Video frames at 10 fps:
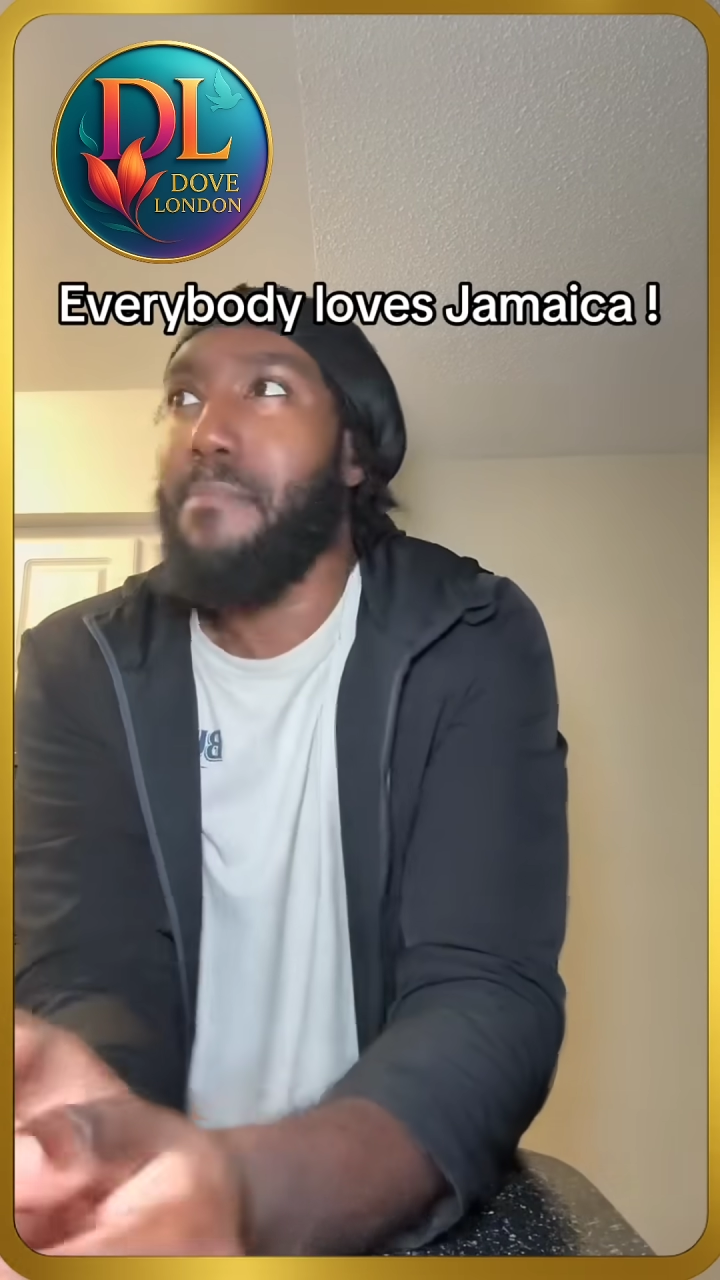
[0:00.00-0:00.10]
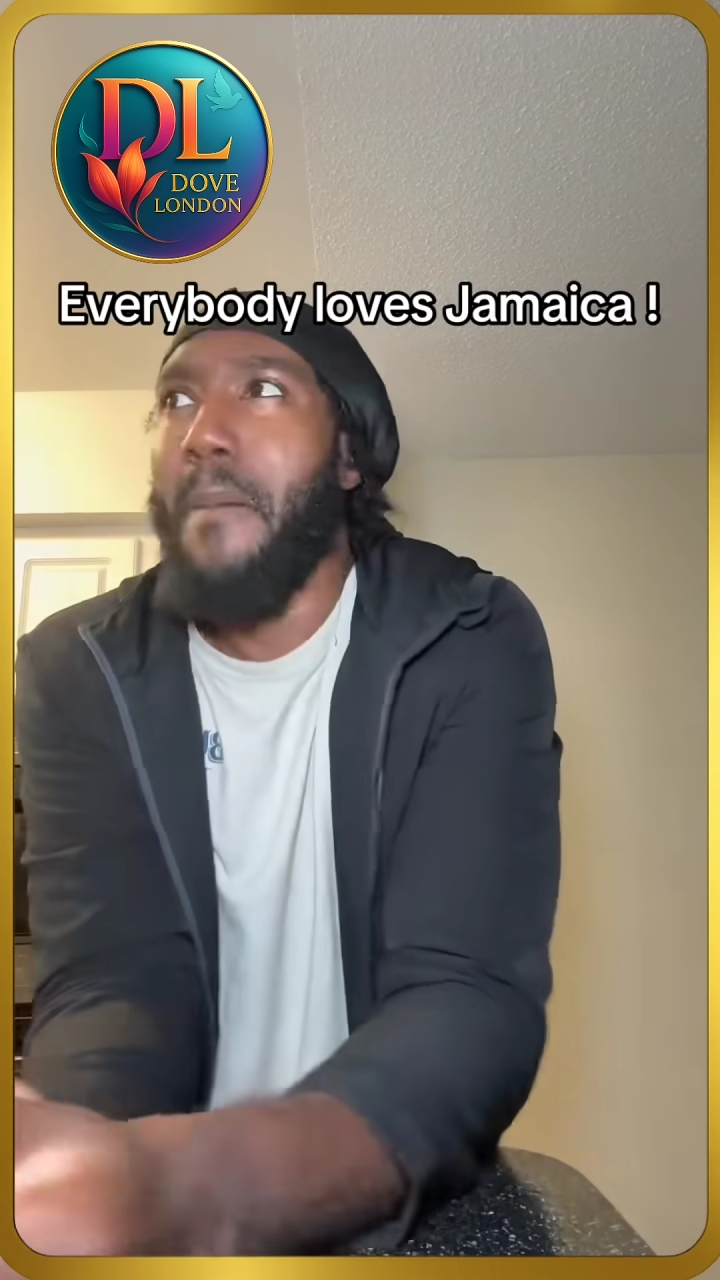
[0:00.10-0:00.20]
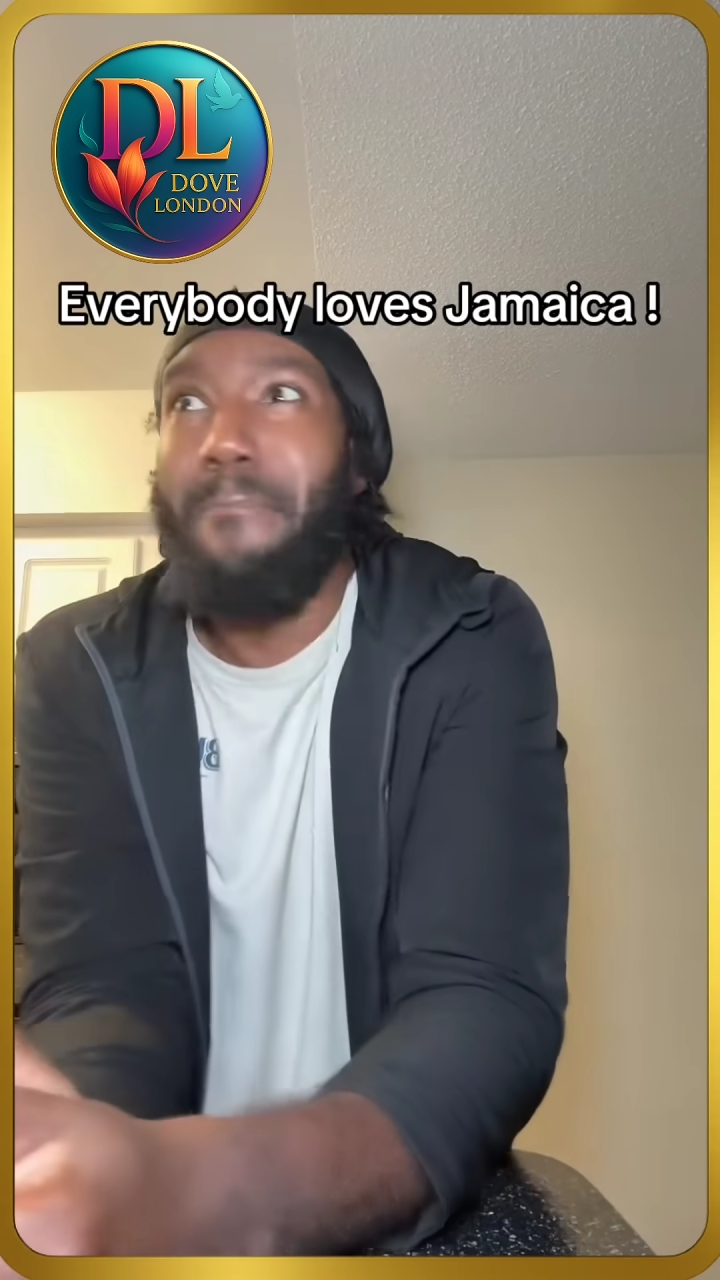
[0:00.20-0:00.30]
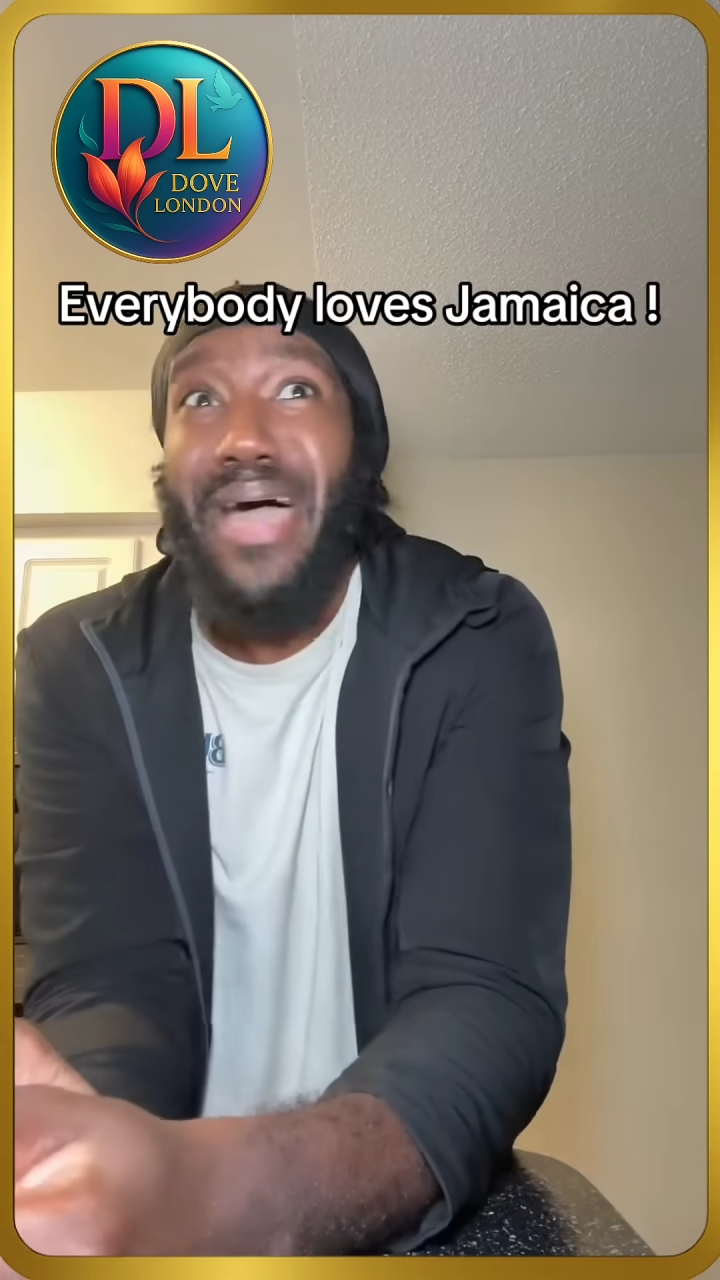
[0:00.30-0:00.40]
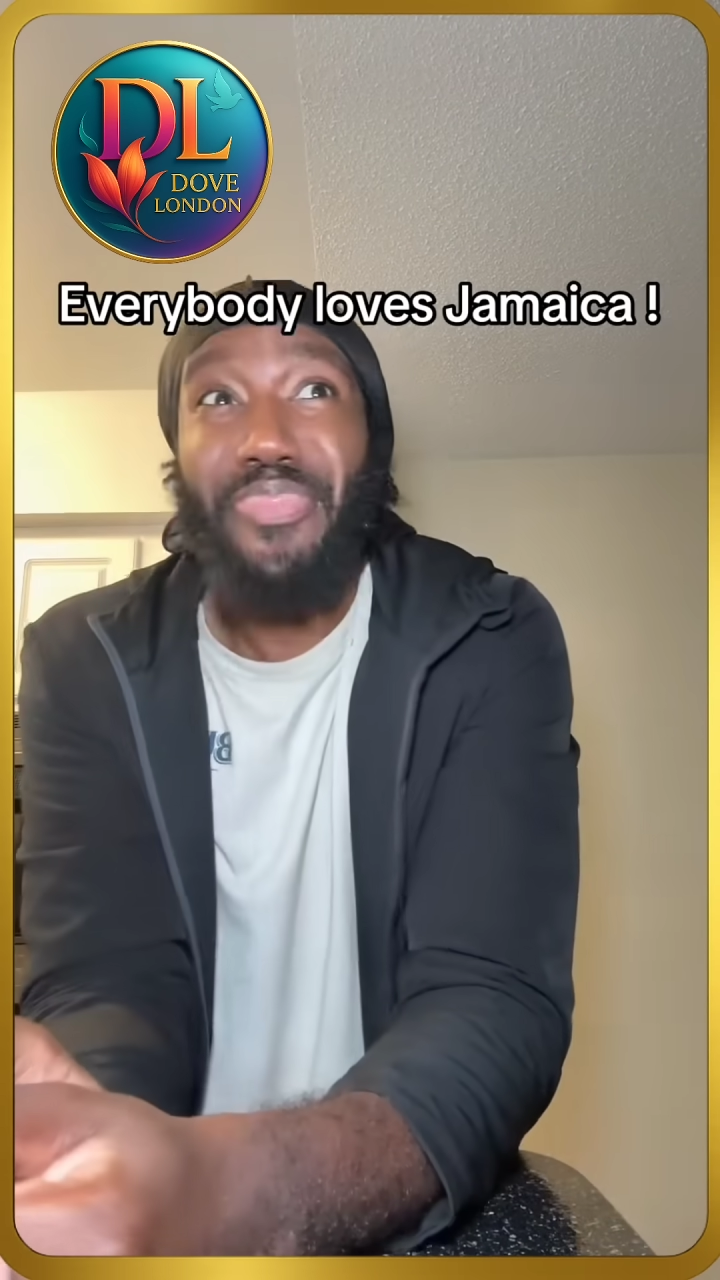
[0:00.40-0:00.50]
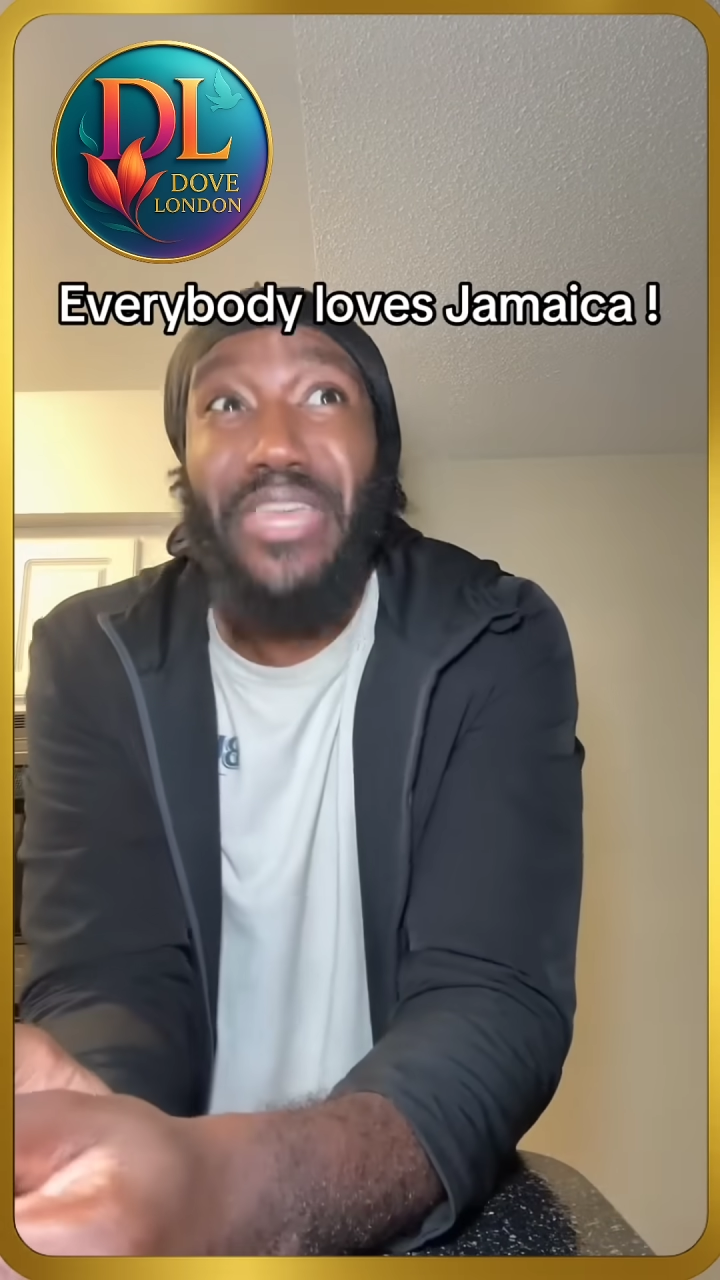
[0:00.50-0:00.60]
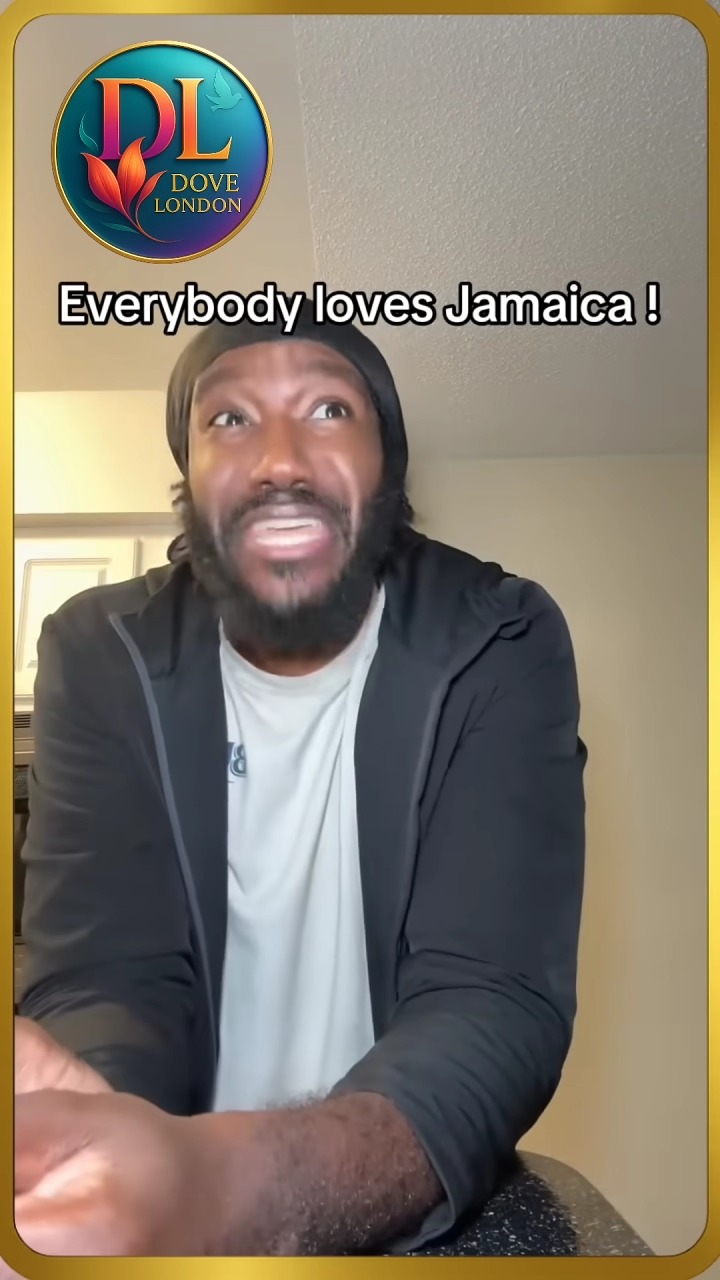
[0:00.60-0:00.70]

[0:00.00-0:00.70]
Bethenny